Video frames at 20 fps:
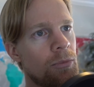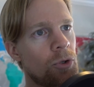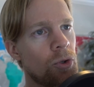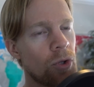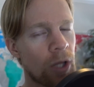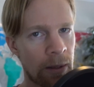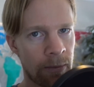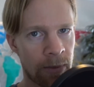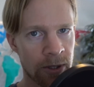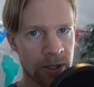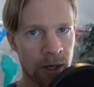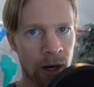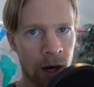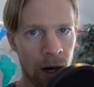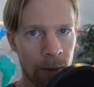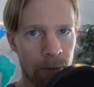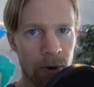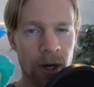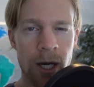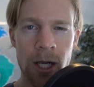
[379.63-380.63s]

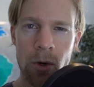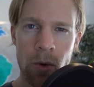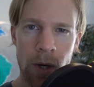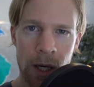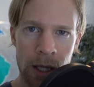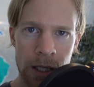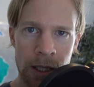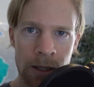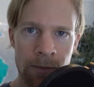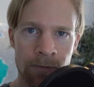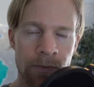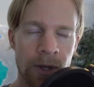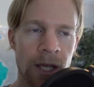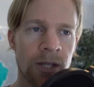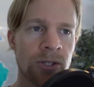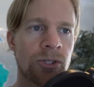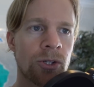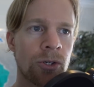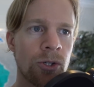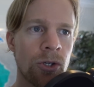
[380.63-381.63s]
Ulaanbaatar pretty quickly,
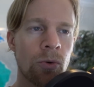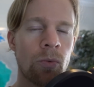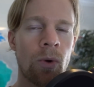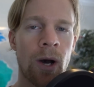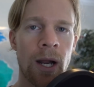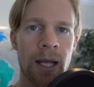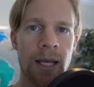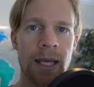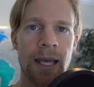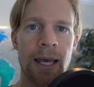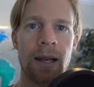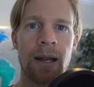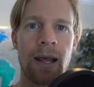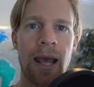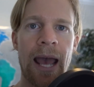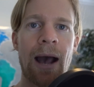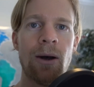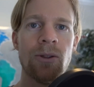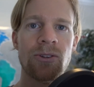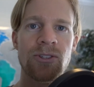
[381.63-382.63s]
and so you want to
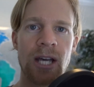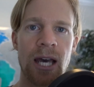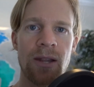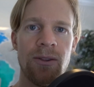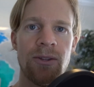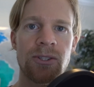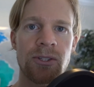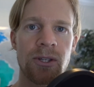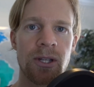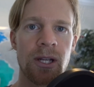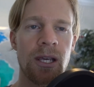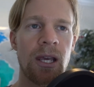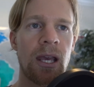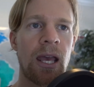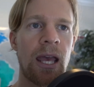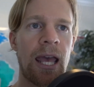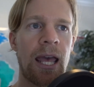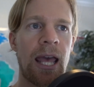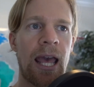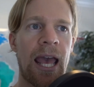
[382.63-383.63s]
get outside the city.